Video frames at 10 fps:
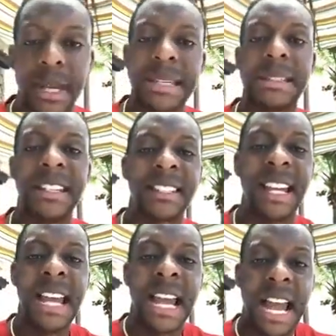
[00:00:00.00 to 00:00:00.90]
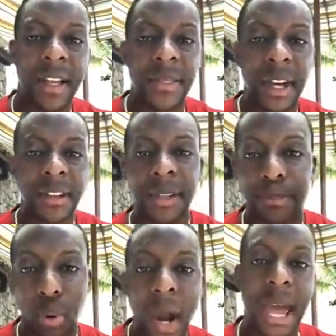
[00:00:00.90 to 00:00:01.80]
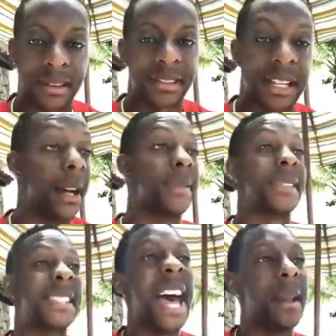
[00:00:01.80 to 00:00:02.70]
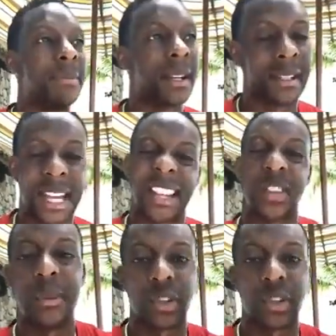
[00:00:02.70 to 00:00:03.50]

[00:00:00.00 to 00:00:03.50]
business and they're depressed. They're upset because they got so